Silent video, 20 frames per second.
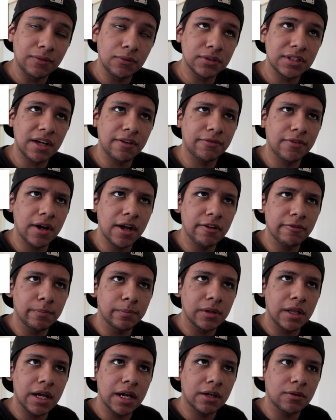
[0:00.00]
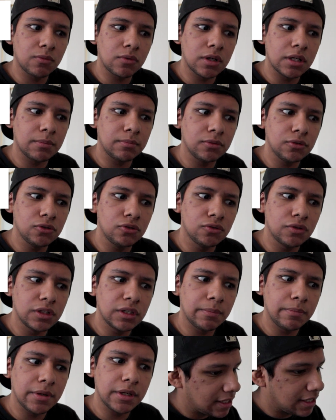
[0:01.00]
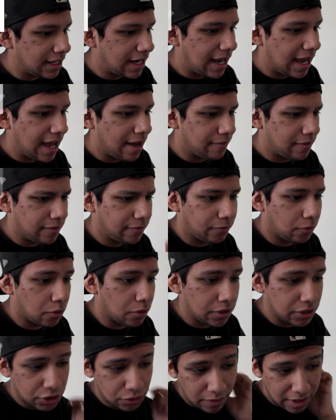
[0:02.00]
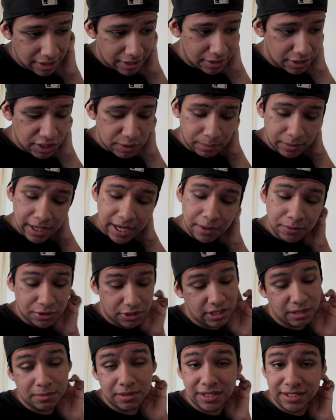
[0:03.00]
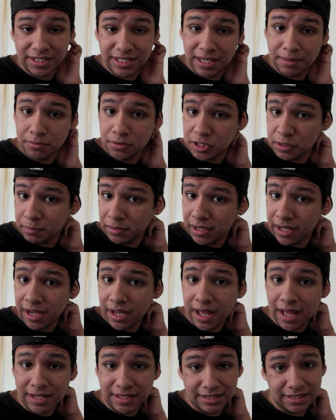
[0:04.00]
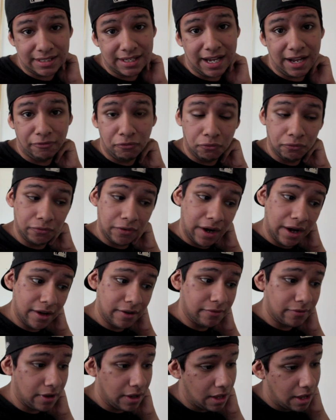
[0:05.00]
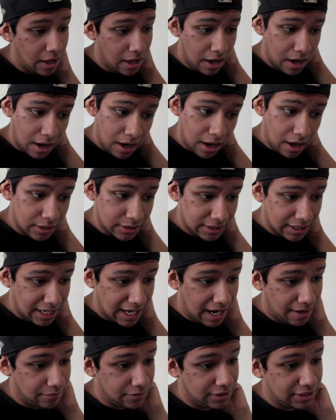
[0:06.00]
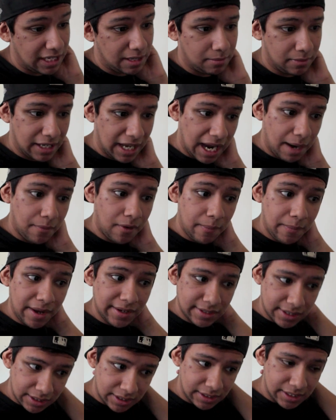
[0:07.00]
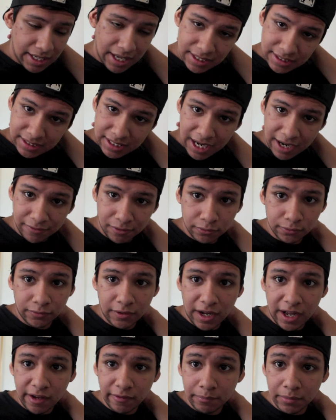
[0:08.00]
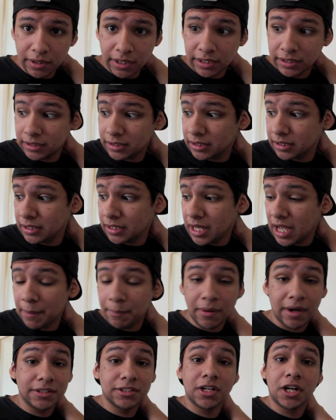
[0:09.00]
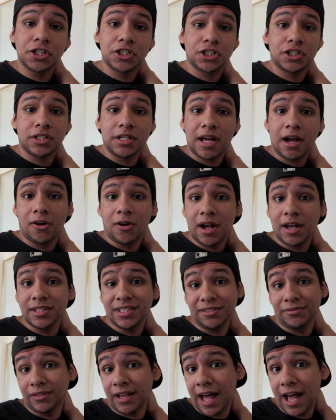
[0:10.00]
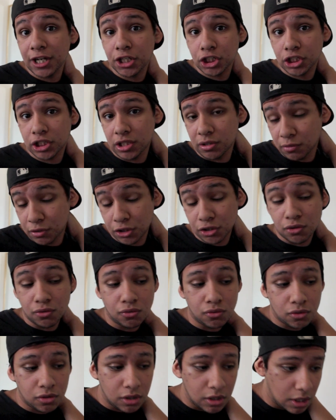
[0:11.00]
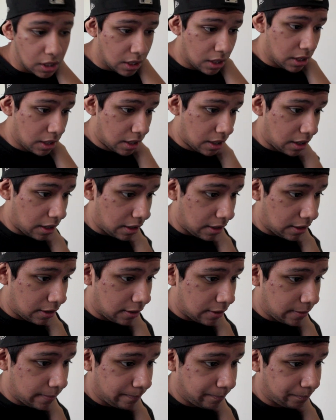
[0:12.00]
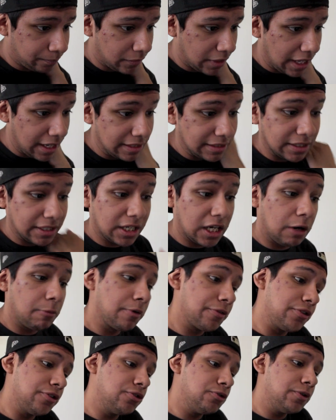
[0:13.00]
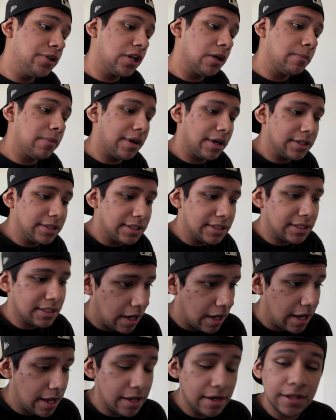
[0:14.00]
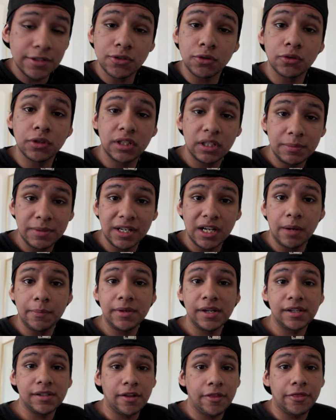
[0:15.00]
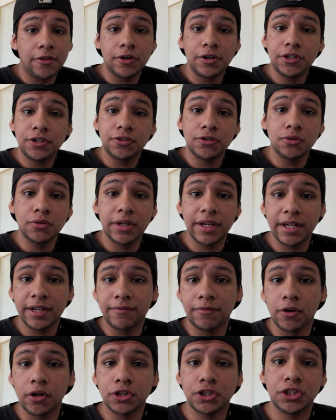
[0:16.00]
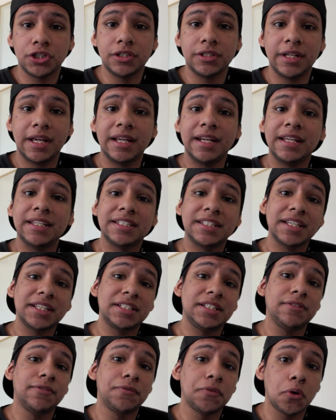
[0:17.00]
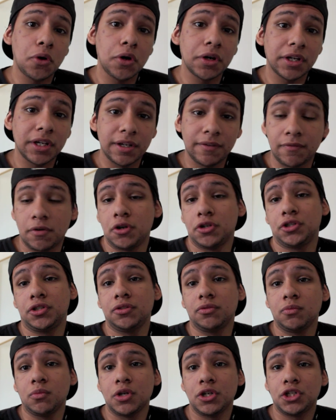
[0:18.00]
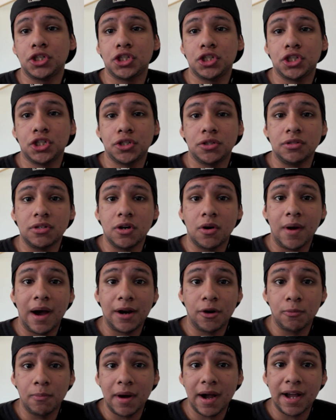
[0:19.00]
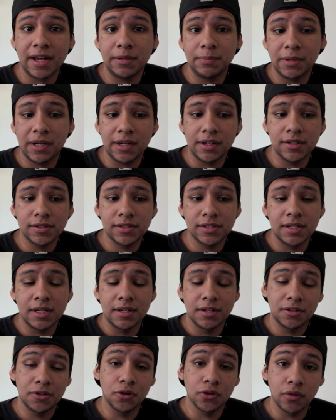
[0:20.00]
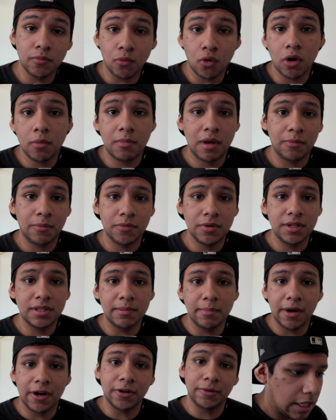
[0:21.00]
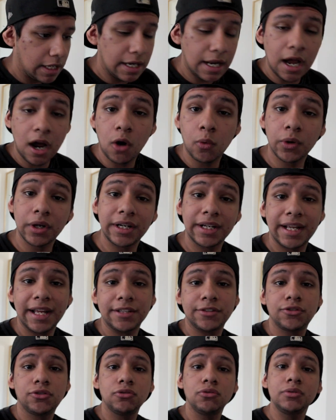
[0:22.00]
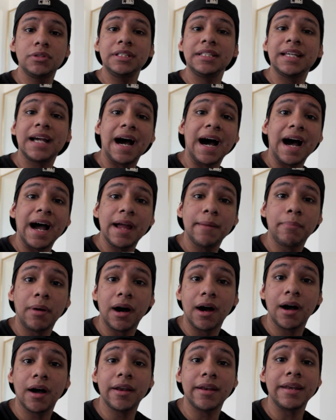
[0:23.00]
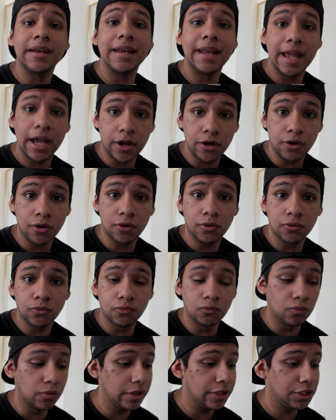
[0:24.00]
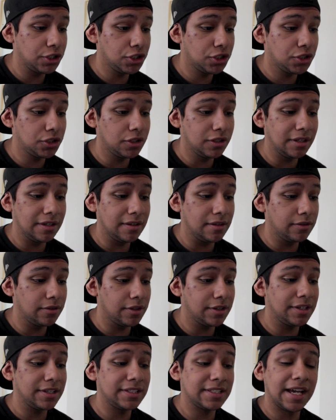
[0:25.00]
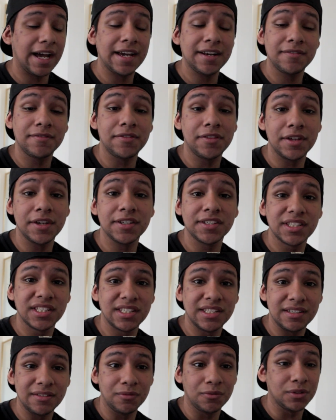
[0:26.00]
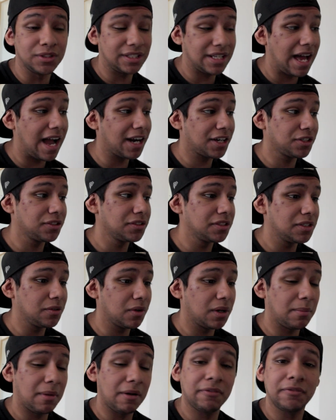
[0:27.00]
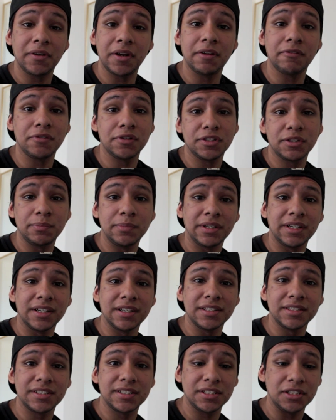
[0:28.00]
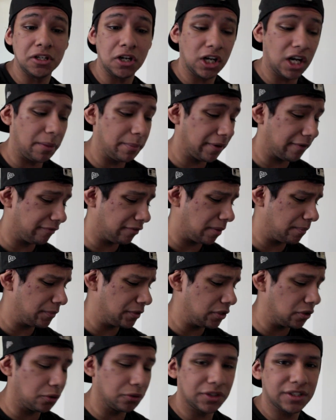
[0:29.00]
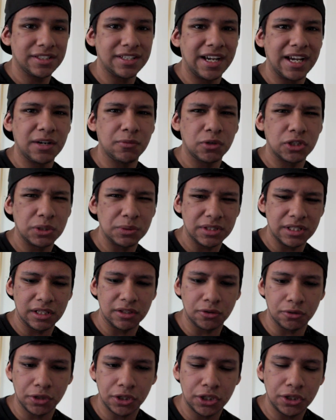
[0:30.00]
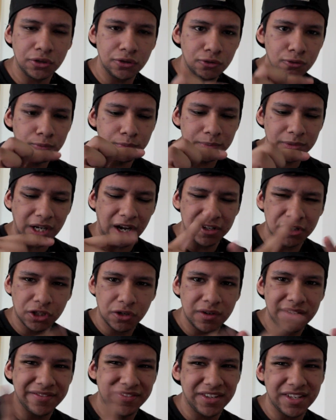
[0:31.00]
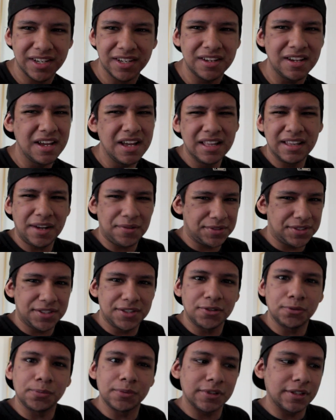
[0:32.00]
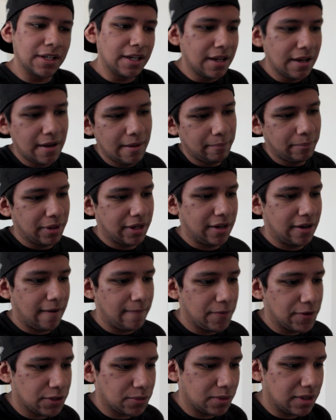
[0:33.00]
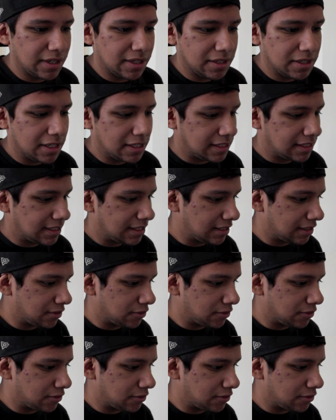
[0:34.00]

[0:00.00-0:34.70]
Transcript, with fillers: Was that 5? Black, white, blue, green, pink. It's going to have a 4-inch retina display, which is going to be the same display as the iPhone 5. It's going to have the same camera, basically, as the iPhone 5, but the iPod Touch now has the flash, which is cool. And it's going to come with the new earbuds. And it's only going to be coming in a 32-gig version and a 64-gig version, which, you know, I don't mind because, you know, the more memory, the better. And now we're going to get to the iPod Nano, which the design of this was actually one of my favorites because, you know, coming from the old design, which was the little cube touchscreen thing, that was stupid. But this one, it's a